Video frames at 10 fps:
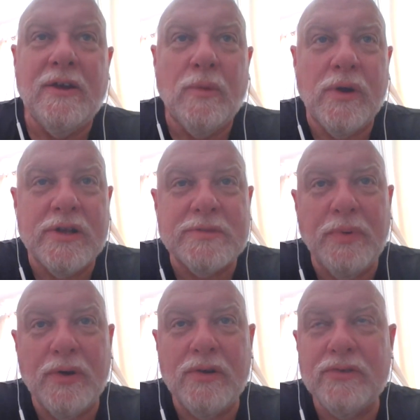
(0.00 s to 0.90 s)
Whereas
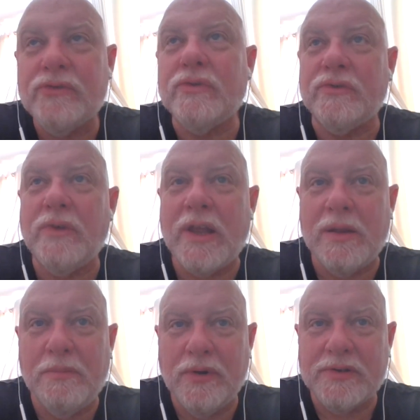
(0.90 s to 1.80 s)
Burroughs was
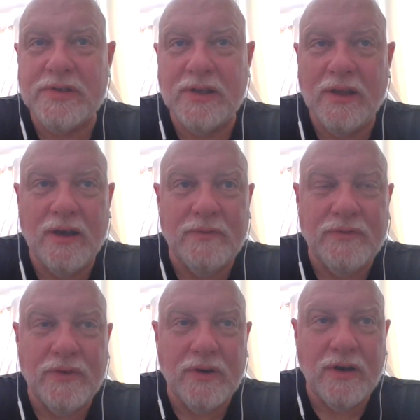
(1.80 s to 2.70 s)
writing books he loved
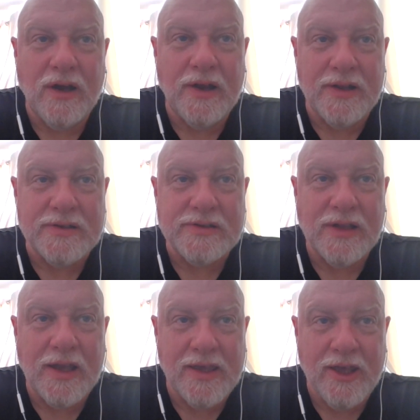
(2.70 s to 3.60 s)
for an audience
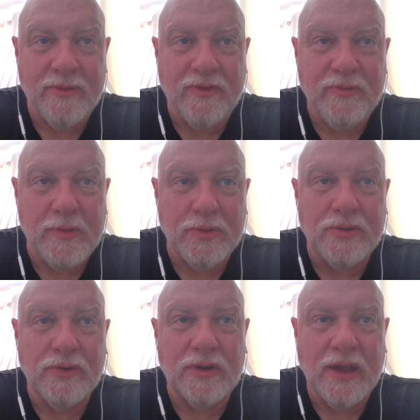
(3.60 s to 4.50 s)
like him of people
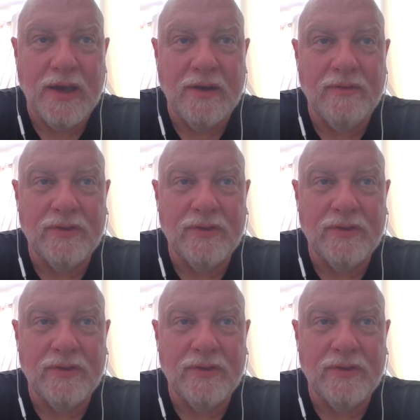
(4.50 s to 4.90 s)
who lo